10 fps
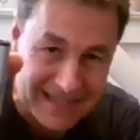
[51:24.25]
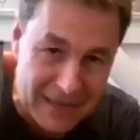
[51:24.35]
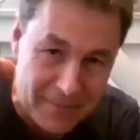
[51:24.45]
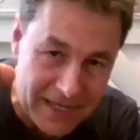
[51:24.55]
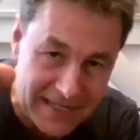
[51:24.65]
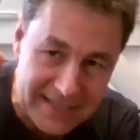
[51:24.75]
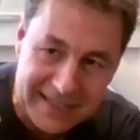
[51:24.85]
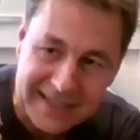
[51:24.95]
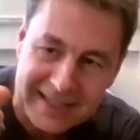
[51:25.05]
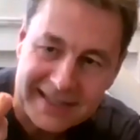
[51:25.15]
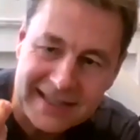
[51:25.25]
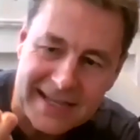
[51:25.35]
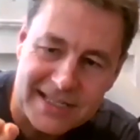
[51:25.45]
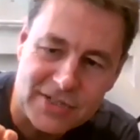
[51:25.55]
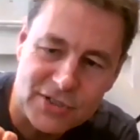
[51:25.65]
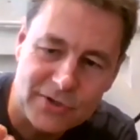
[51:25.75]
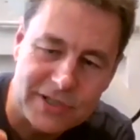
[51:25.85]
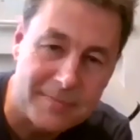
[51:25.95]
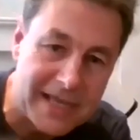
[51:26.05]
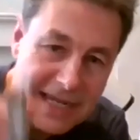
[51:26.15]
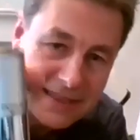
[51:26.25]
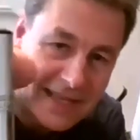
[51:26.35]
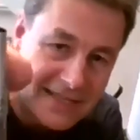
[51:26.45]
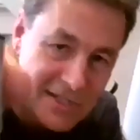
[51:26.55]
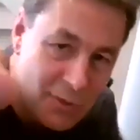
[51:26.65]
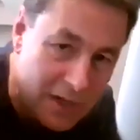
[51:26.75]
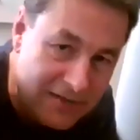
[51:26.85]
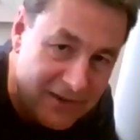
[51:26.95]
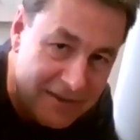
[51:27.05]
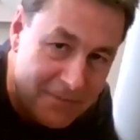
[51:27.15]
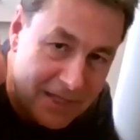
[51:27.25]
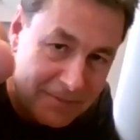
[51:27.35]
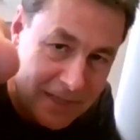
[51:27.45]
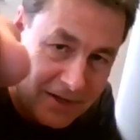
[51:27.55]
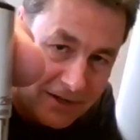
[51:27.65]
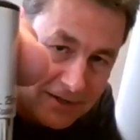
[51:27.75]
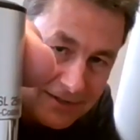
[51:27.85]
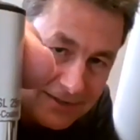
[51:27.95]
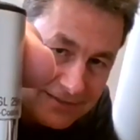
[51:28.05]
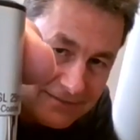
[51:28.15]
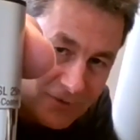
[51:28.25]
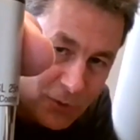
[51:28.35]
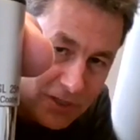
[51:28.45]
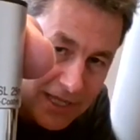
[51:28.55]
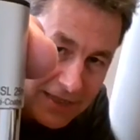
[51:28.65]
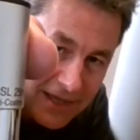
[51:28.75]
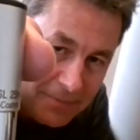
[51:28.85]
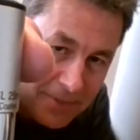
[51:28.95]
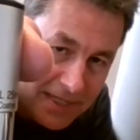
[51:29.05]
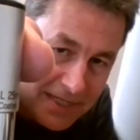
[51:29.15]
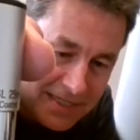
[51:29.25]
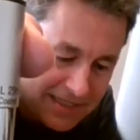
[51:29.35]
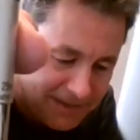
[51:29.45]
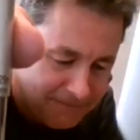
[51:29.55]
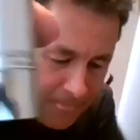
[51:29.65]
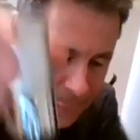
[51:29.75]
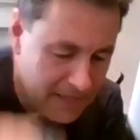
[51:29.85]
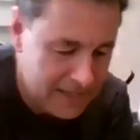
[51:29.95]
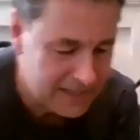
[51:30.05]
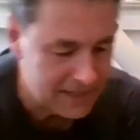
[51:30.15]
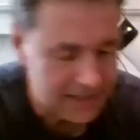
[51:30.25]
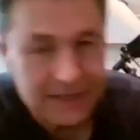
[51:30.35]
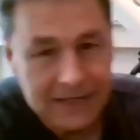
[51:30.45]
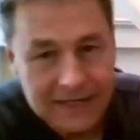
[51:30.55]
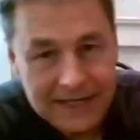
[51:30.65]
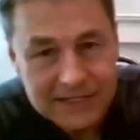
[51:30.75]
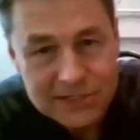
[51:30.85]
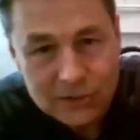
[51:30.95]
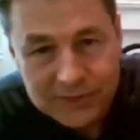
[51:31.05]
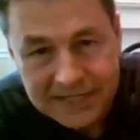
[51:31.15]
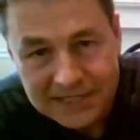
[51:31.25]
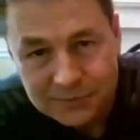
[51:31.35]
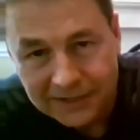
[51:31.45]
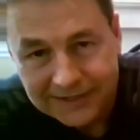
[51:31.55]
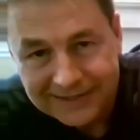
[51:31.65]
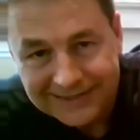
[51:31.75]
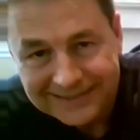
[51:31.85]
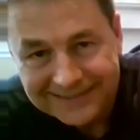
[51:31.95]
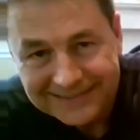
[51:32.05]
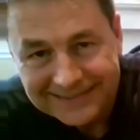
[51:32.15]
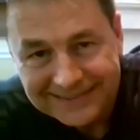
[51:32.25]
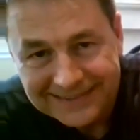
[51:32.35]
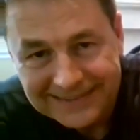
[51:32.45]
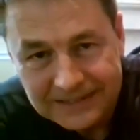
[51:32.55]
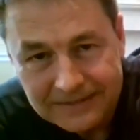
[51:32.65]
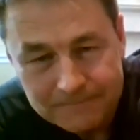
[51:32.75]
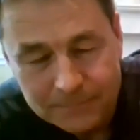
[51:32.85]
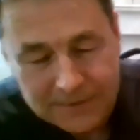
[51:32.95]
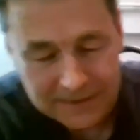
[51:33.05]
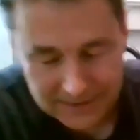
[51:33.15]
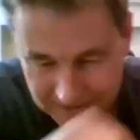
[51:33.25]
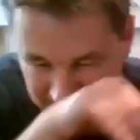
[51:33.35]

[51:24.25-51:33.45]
eyepiece, as I showed you at the beginning, that's a 25 millimeter focal length eyepiece and so is this one. Hmm.